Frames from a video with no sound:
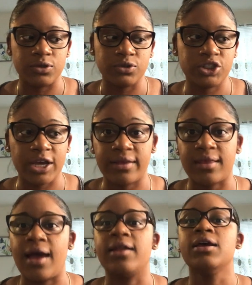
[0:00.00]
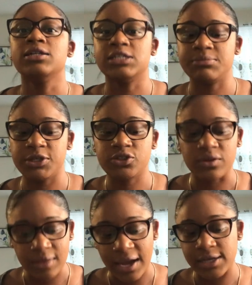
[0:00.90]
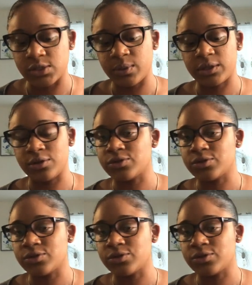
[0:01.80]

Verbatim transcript: Don't check that. Just make sure that is with you.